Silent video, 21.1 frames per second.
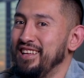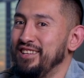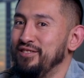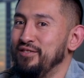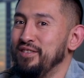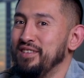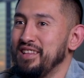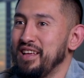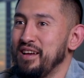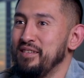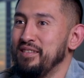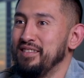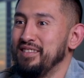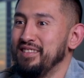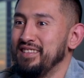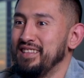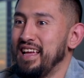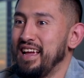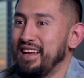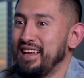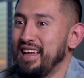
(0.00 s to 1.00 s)
doing
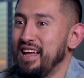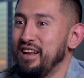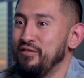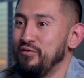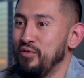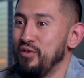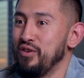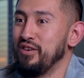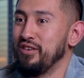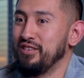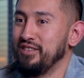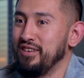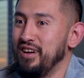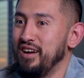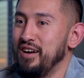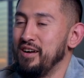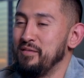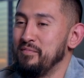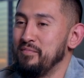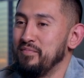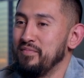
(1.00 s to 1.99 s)
that kind of work.
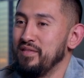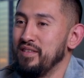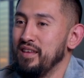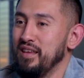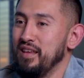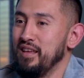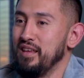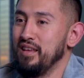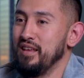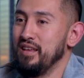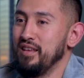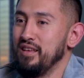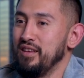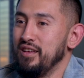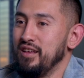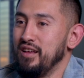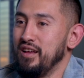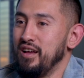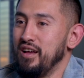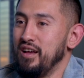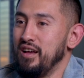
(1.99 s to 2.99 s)

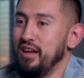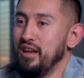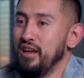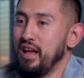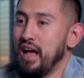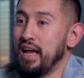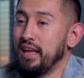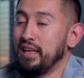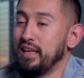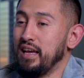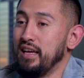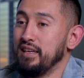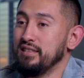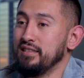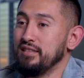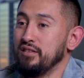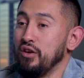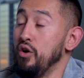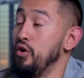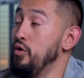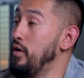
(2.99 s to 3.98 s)
I
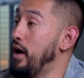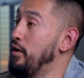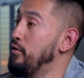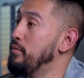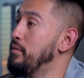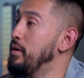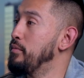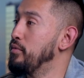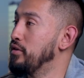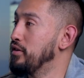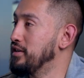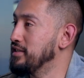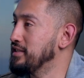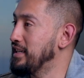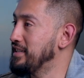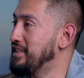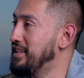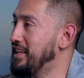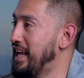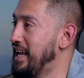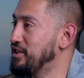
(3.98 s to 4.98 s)
guess. Oh, I remember, because
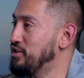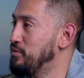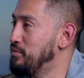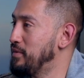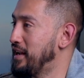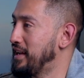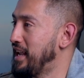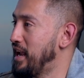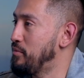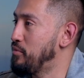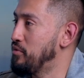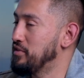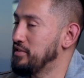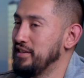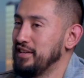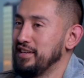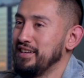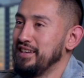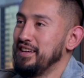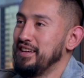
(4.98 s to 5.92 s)
I said Hasselblad cameras.